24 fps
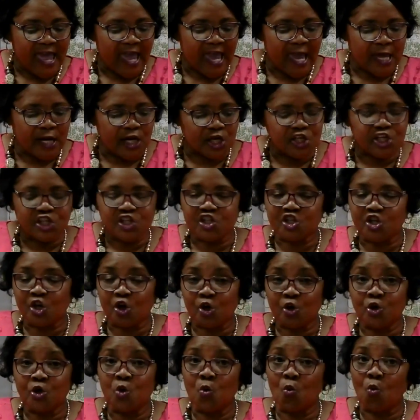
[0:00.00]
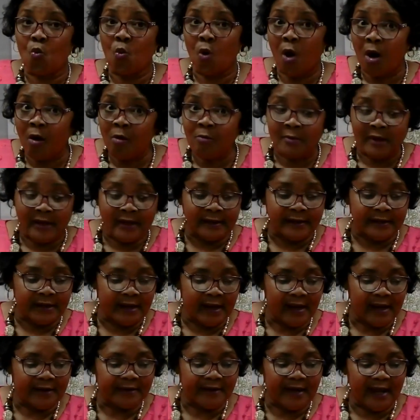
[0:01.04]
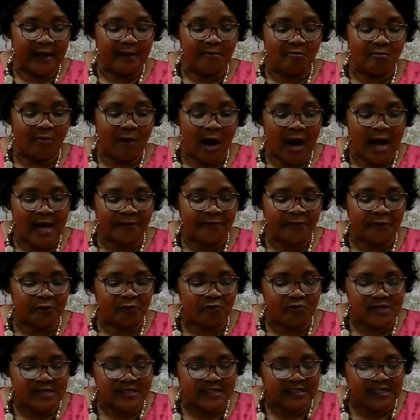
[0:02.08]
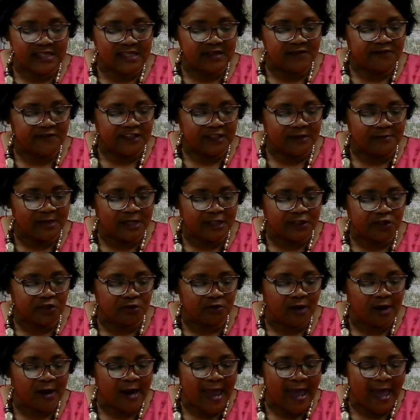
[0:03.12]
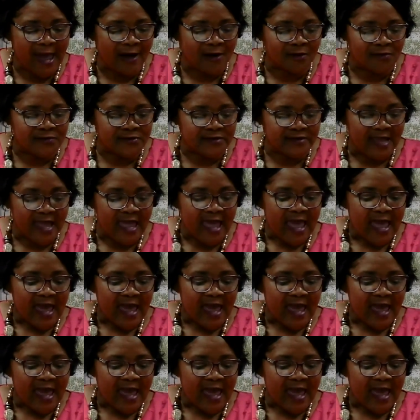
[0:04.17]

and a certain woman named Martha received him into her house.